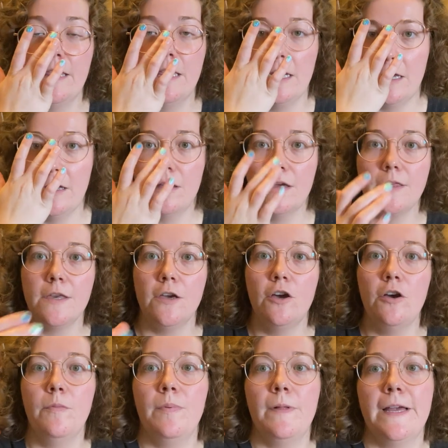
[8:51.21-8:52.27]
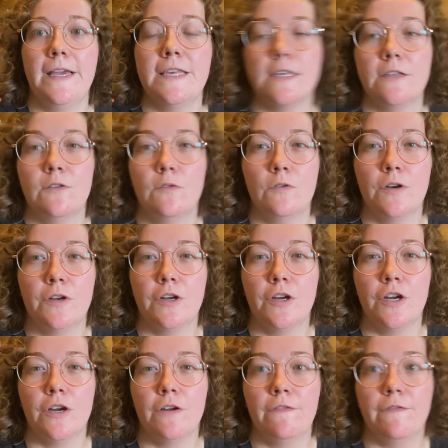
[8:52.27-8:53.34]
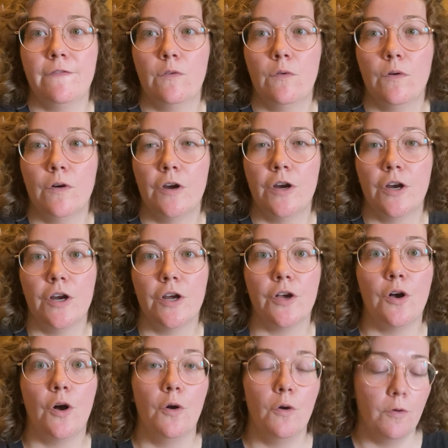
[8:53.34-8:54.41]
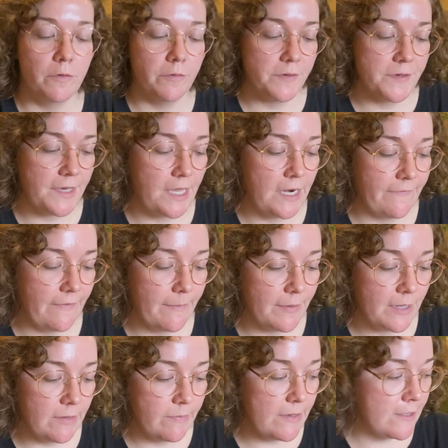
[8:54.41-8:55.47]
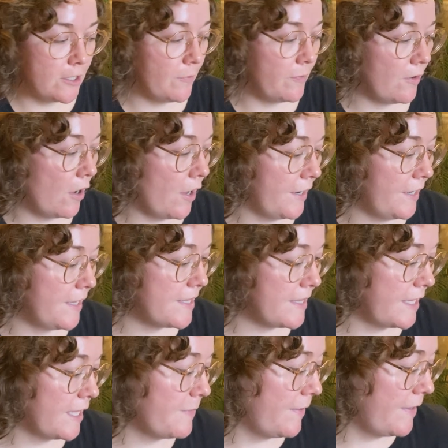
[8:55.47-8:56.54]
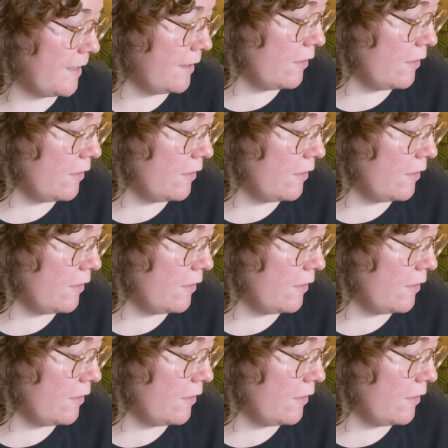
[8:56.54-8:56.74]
then I also placed an order for Kohl's. And if I'm gonna be super honest, it's been a